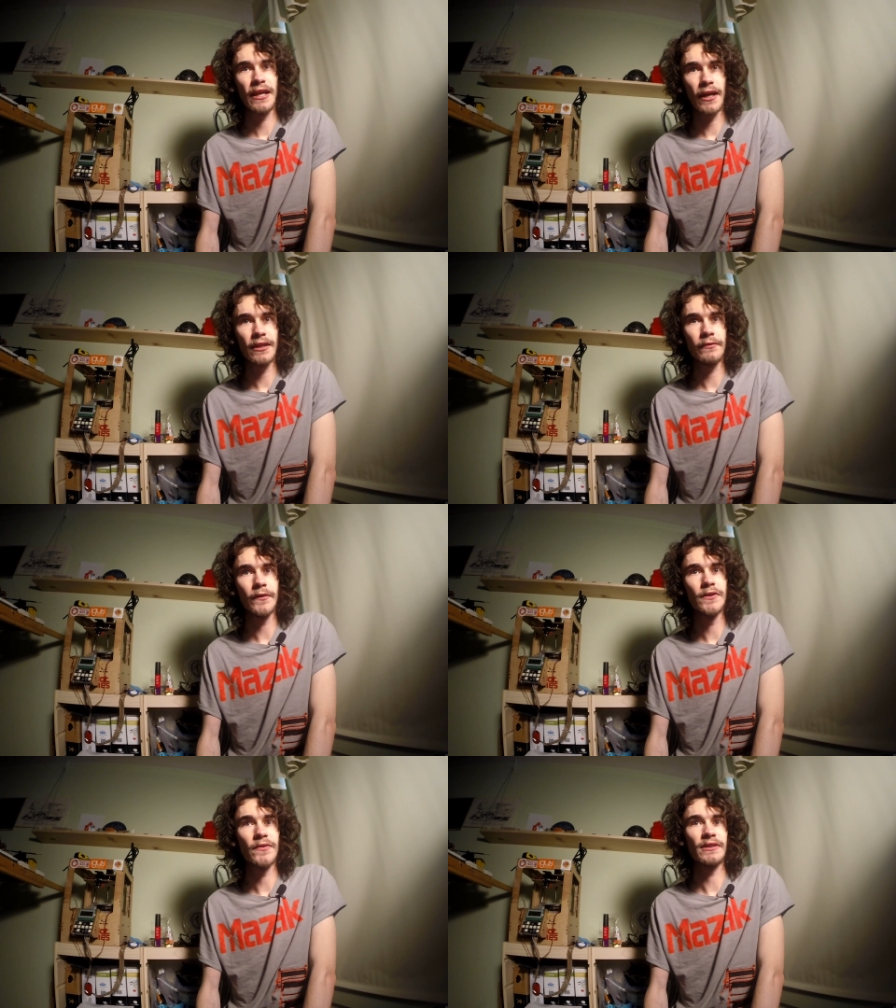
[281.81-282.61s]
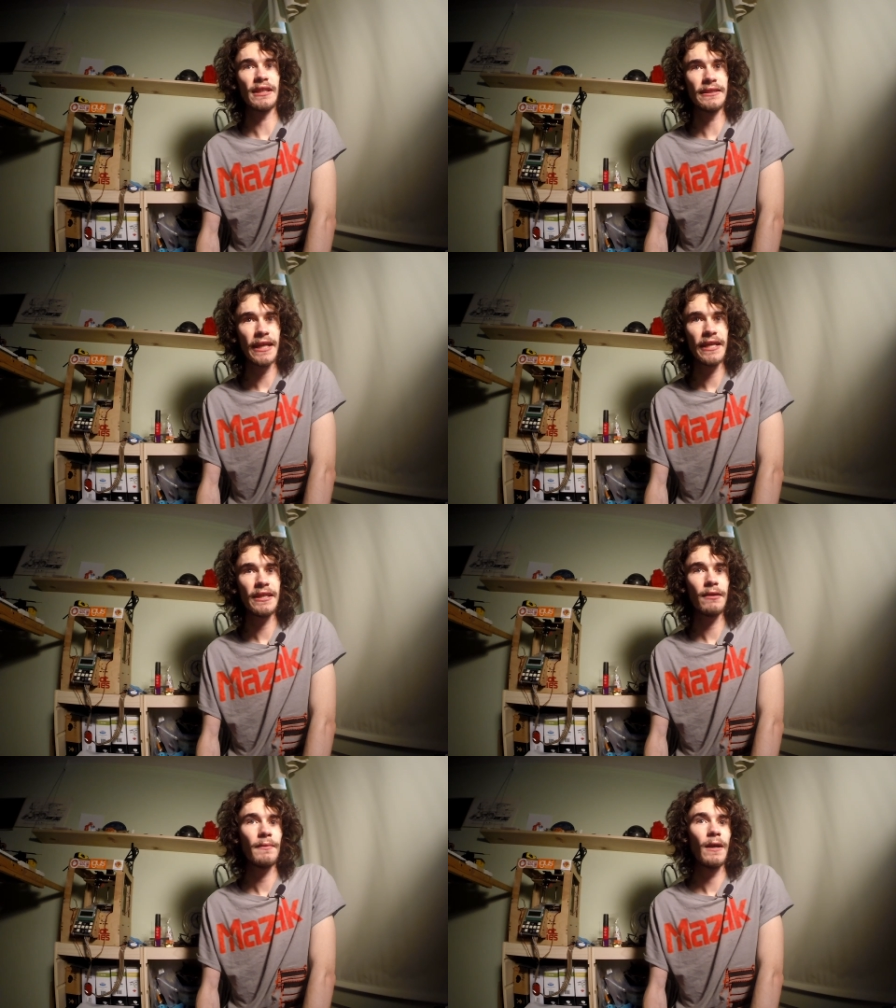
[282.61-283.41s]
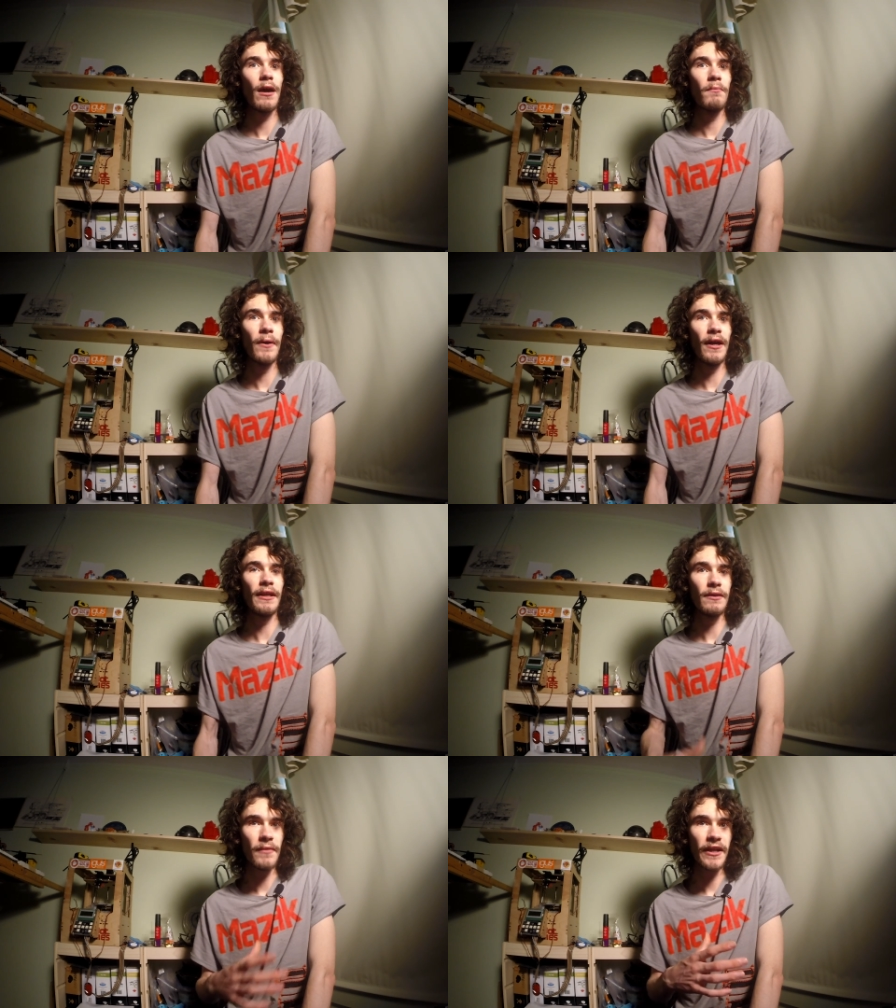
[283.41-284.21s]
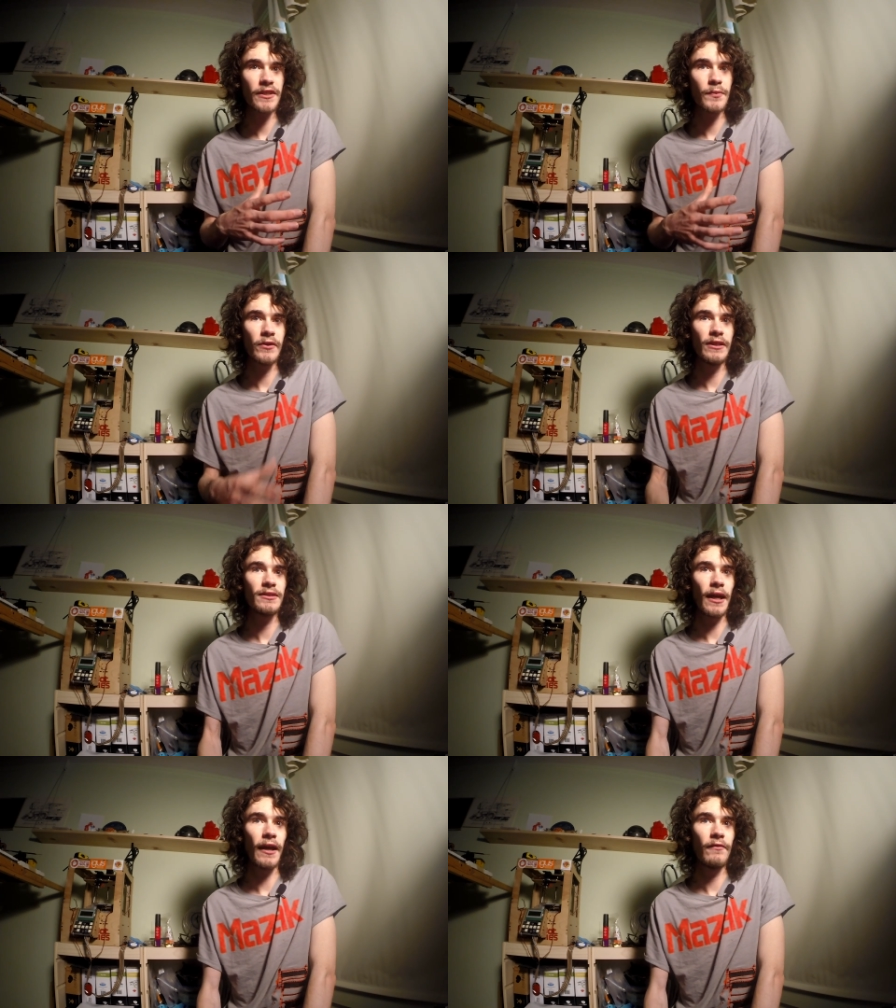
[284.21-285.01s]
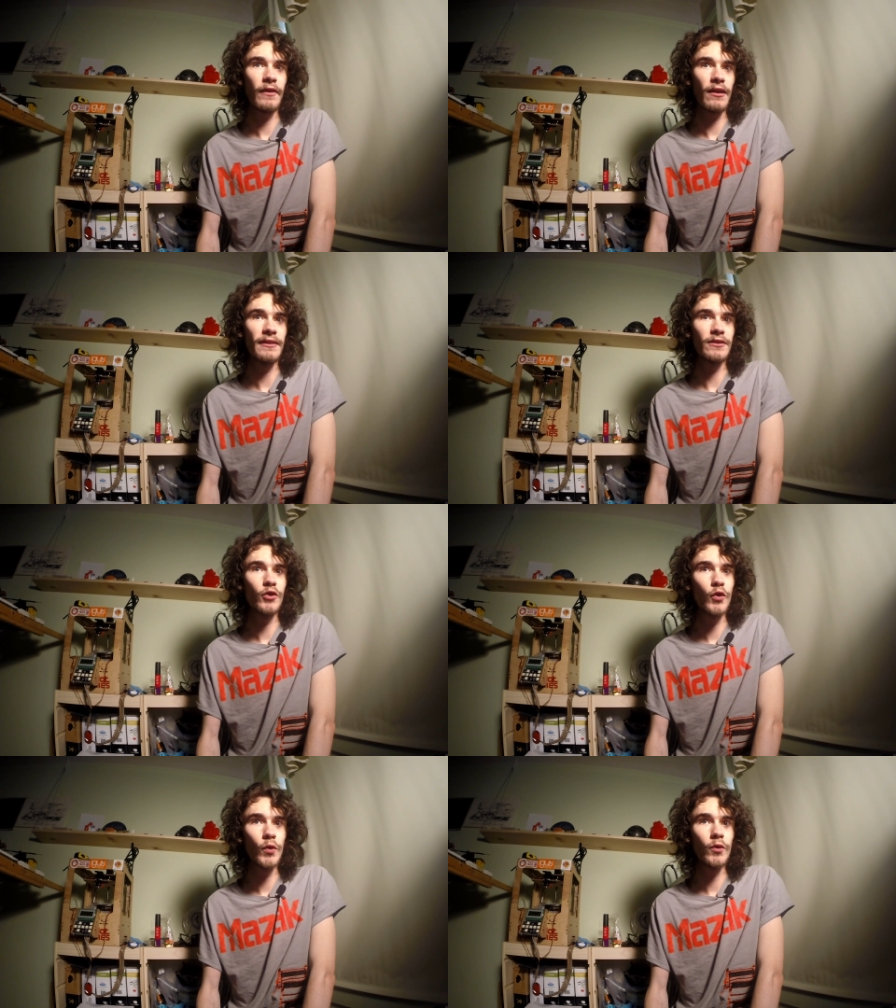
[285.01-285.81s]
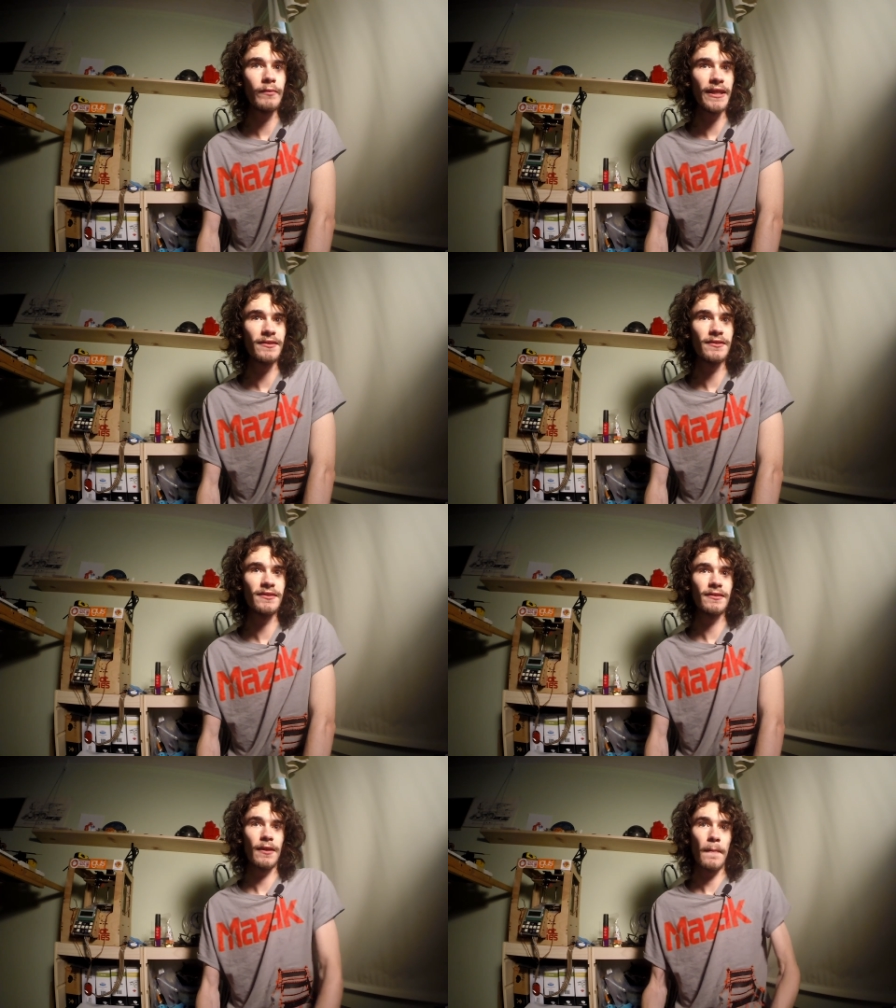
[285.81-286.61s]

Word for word: cutting fluids for titanium, but in my experience, I found that Cool Mist's